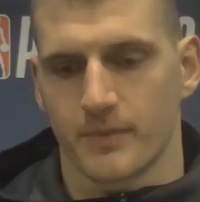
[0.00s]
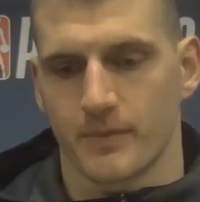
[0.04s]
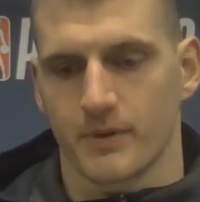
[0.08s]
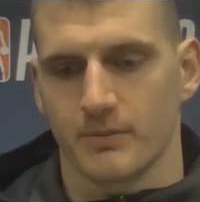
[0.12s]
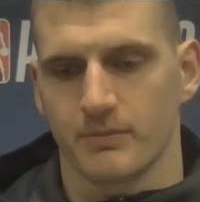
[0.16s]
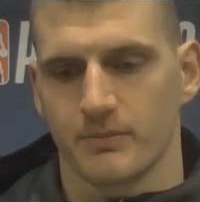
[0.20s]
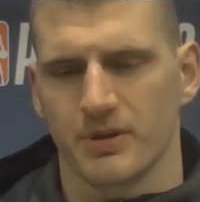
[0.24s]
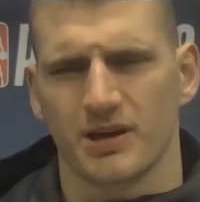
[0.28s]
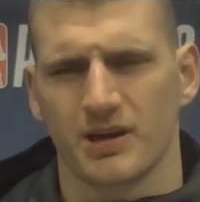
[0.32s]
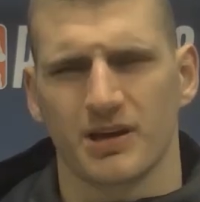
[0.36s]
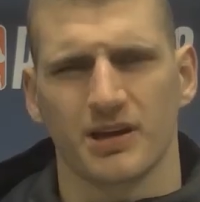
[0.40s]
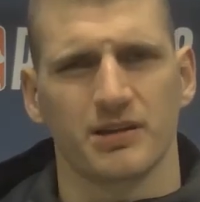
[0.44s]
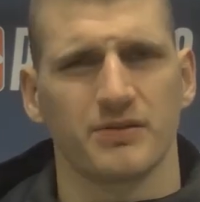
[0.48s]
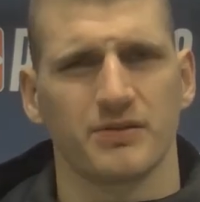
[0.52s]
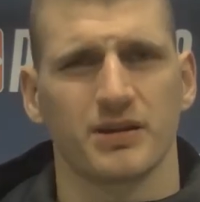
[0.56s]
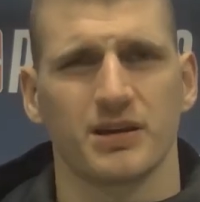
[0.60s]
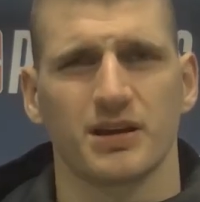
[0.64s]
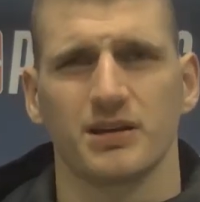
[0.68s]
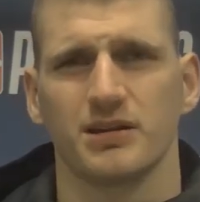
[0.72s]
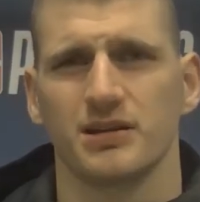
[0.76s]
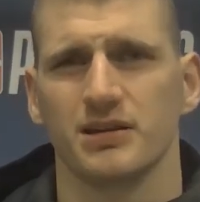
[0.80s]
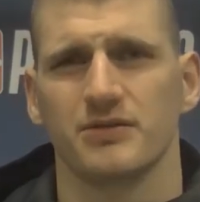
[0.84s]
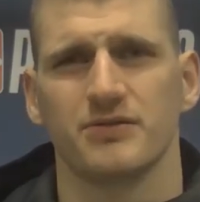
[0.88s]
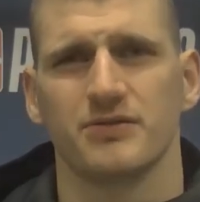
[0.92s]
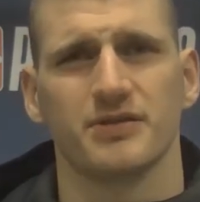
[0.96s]
because we
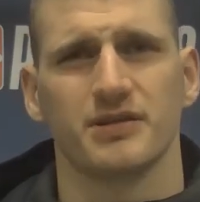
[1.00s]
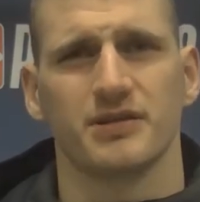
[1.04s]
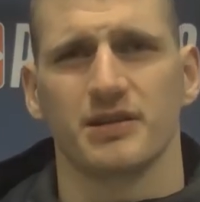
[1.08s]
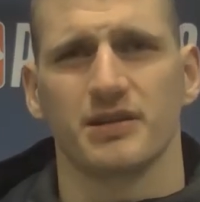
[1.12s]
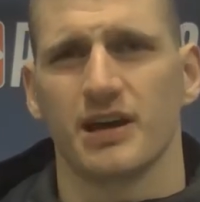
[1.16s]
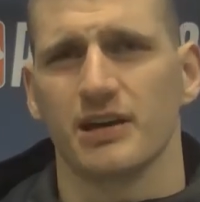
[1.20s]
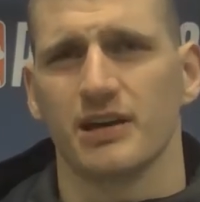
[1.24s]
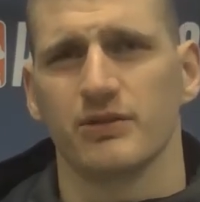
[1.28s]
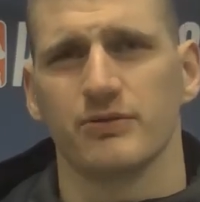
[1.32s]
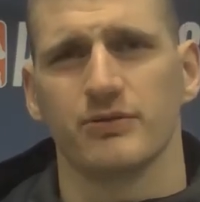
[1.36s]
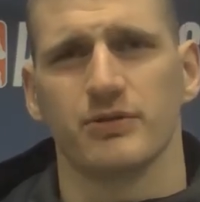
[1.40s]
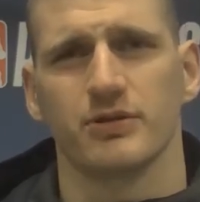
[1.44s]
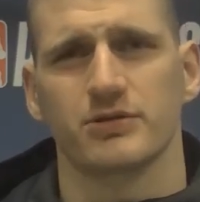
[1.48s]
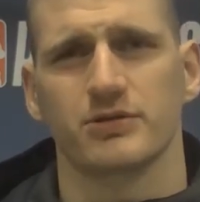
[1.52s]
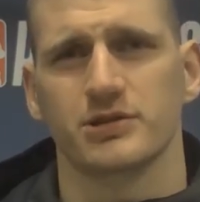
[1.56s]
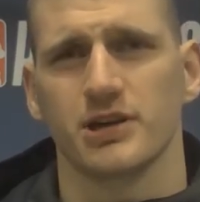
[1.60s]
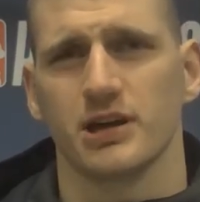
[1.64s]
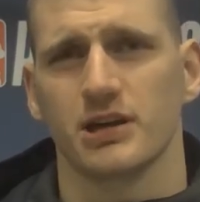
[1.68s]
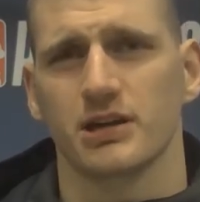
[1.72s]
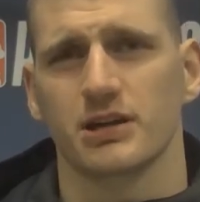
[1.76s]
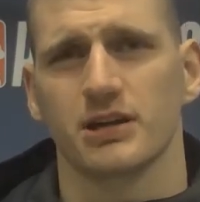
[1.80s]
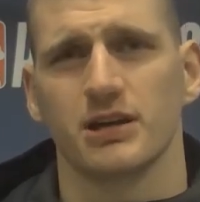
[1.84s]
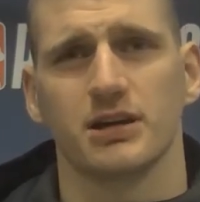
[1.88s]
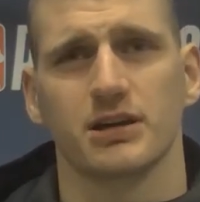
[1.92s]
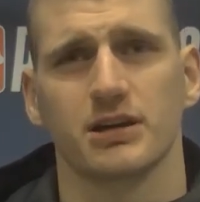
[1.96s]
kind of, it was the end of the
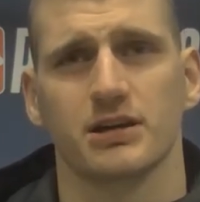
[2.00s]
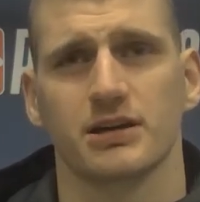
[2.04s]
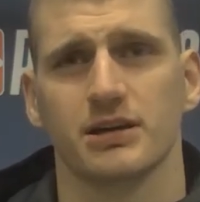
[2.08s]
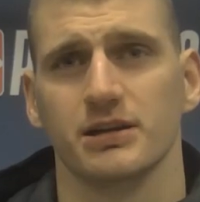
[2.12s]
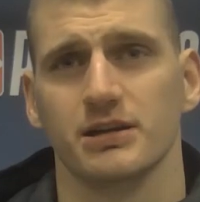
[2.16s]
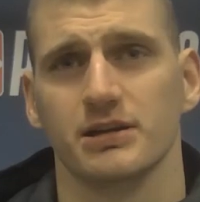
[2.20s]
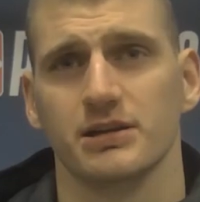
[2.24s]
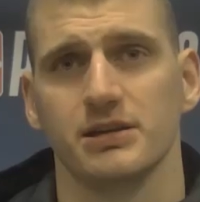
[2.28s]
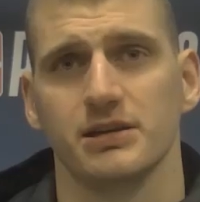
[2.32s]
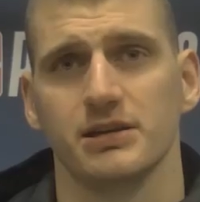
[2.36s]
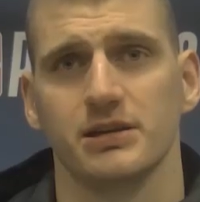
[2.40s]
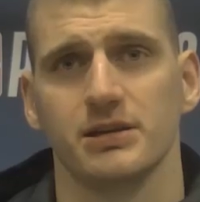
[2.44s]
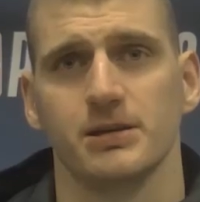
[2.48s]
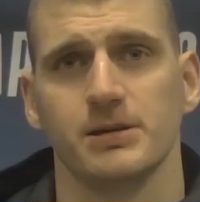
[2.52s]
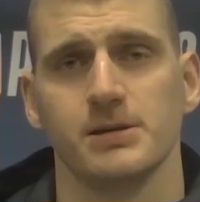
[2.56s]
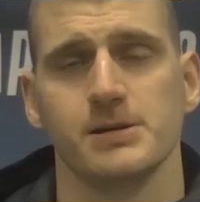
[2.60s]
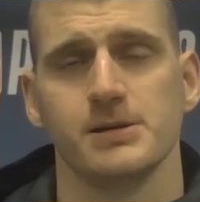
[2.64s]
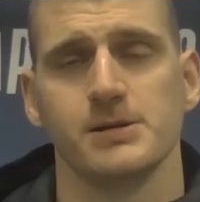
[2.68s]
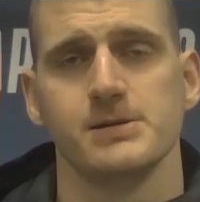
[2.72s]
shot clock, and he,